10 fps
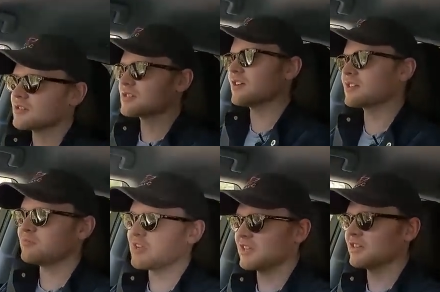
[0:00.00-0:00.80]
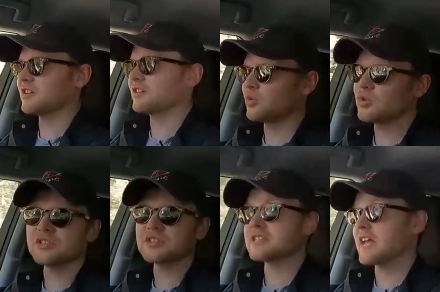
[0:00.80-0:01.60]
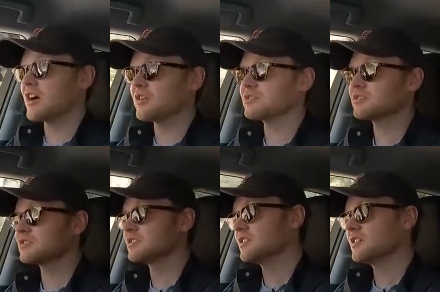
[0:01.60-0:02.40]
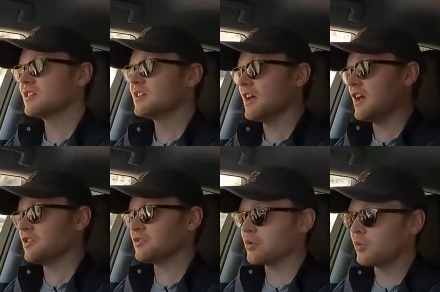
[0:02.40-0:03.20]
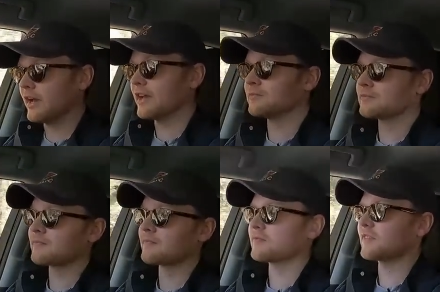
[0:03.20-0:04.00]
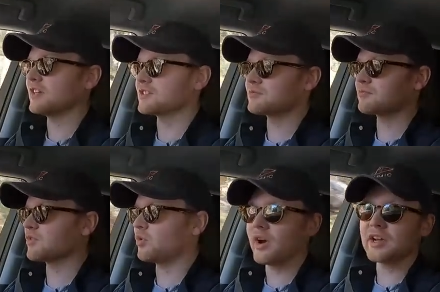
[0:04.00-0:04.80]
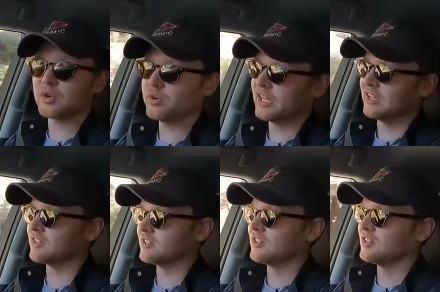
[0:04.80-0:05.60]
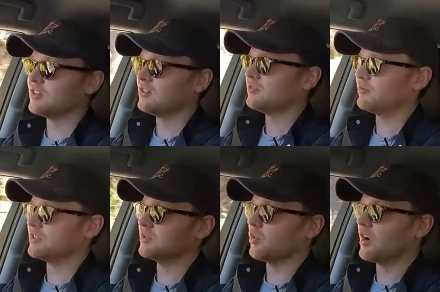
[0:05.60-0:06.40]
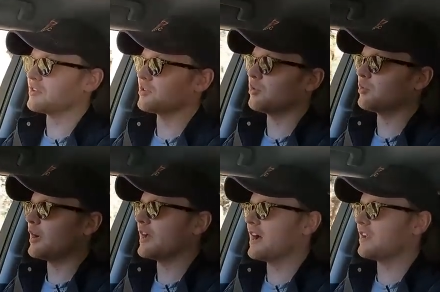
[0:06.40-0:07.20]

starts making that gorgeous sound, and you're away. It's quite quick when you wind it all the way